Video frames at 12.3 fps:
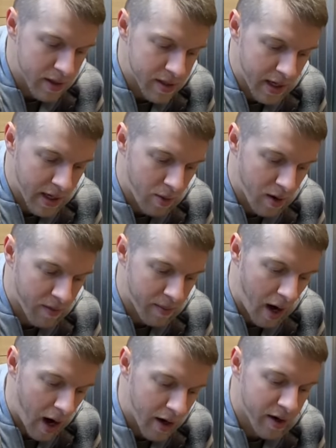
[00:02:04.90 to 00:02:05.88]
is anywhere from
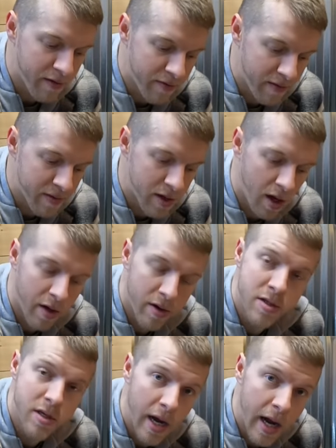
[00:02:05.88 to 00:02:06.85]
$150 to
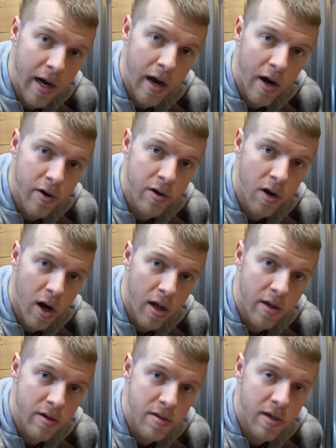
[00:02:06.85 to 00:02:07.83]

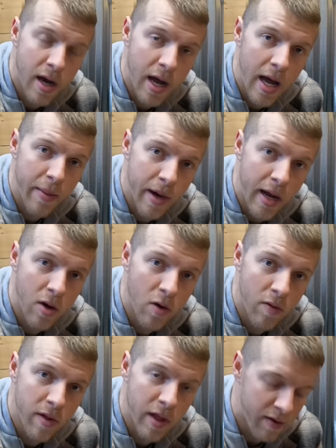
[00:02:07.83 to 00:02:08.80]
$800. Um, and I'll
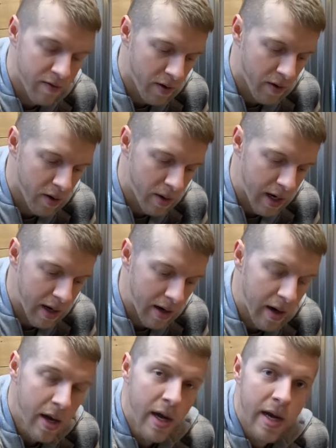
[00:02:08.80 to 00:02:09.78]
overlay a photo
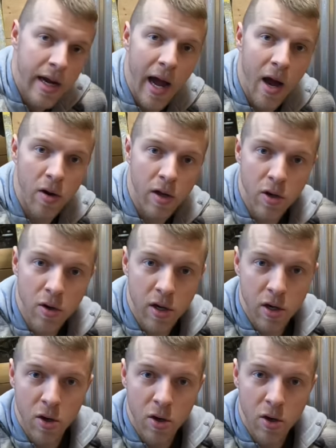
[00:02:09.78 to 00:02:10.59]
here. Now, you can